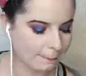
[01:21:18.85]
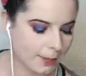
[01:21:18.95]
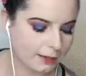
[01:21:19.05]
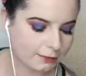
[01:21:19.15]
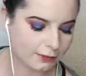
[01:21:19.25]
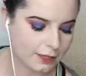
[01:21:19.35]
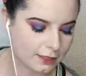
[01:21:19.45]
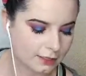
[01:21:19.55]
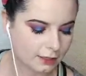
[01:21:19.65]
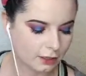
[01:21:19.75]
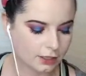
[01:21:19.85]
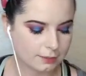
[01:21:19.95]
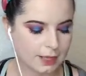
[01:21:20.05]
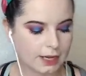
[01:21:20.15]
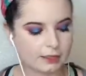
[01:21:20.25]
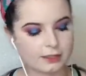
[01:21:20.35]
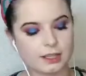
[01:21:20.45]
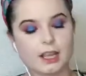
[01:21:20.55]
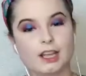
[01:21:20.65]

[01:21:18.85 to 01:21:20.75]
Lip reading: Benefit Cosmetics